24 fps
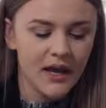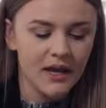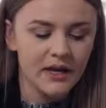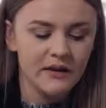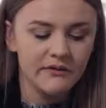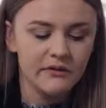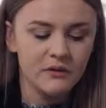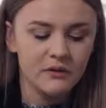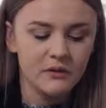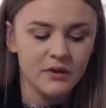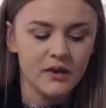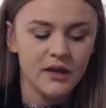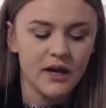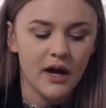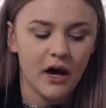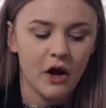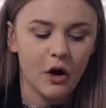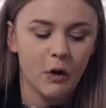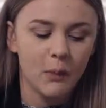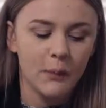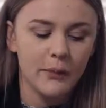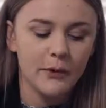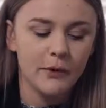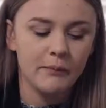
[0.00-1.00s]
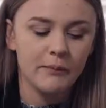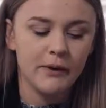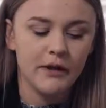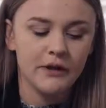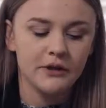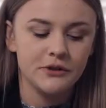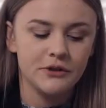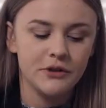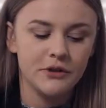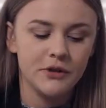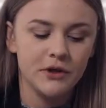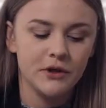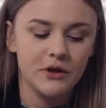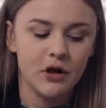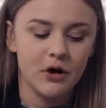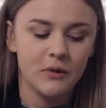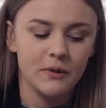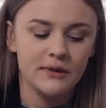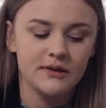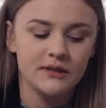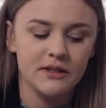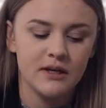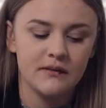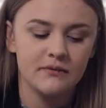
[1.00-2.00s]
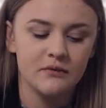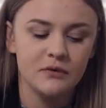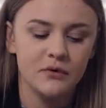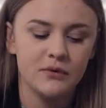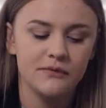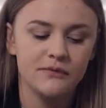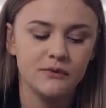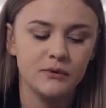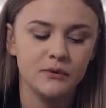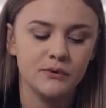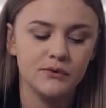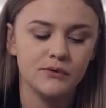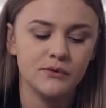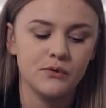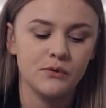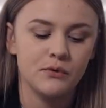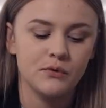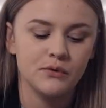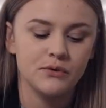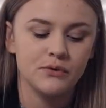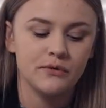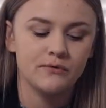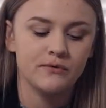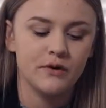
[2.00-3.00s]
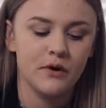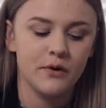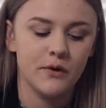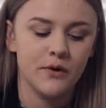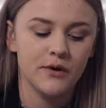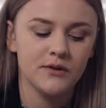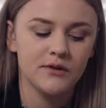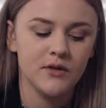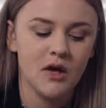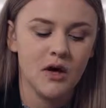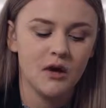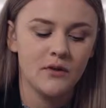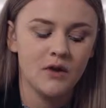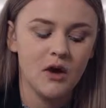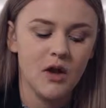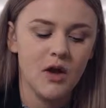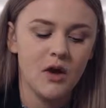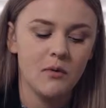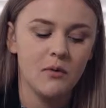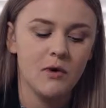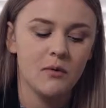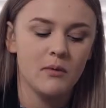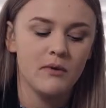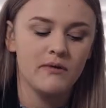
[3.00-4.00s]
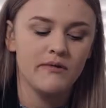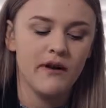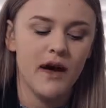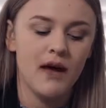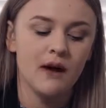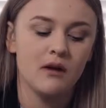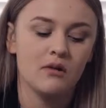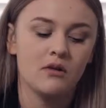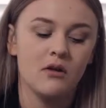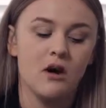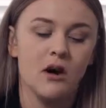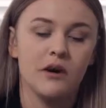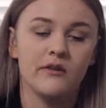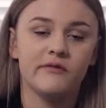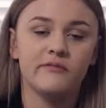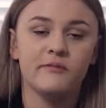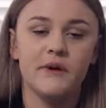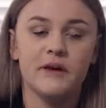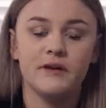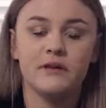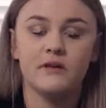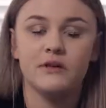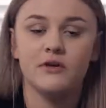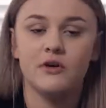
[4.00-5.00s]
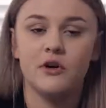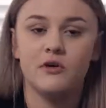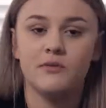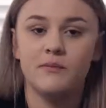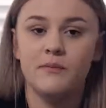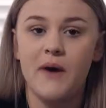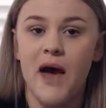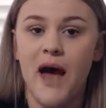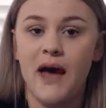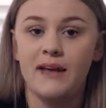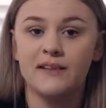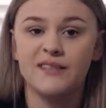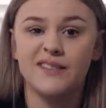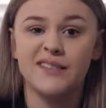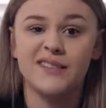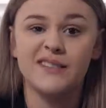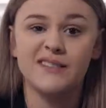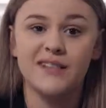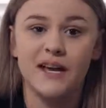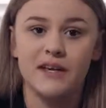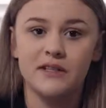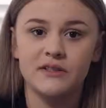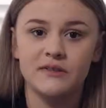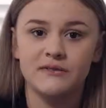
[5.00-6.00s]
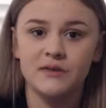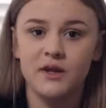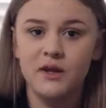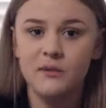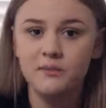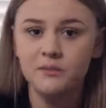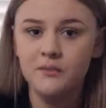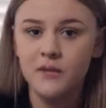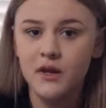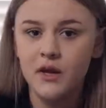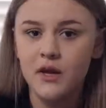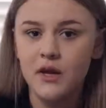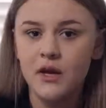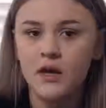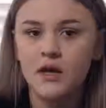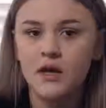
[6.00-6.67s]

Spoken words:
And if you need help, your manager can always give you a few schools to focus on, what we've had a lot of past success from.